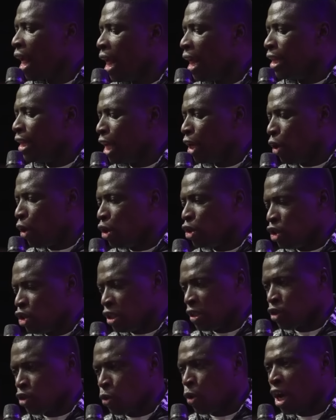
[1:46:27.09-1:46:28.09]
The Lord
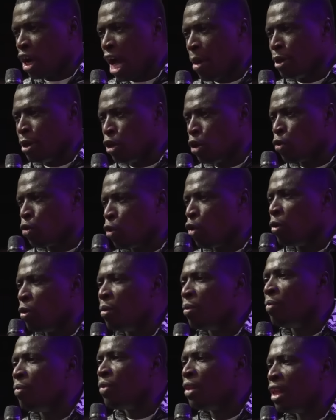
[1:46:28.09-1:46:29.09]
Jesus will come in your
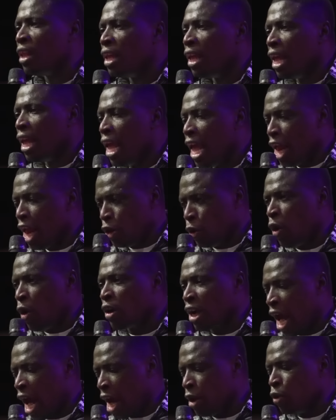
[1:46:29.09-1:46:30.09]
room and you
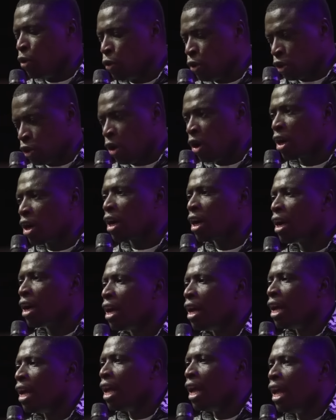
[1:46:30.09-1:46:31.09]
talk.
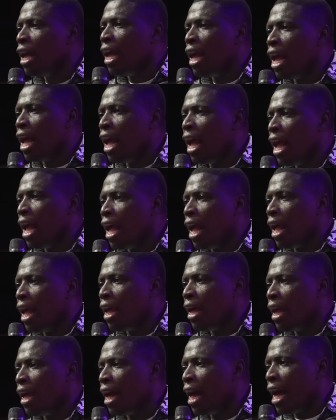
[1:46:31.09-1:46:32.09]

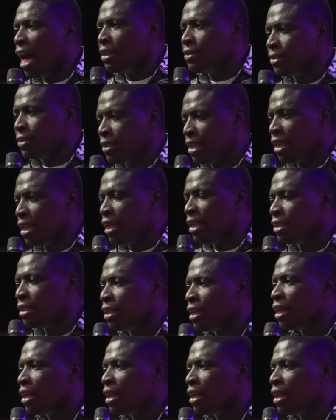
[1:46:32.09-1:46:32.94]
I see it.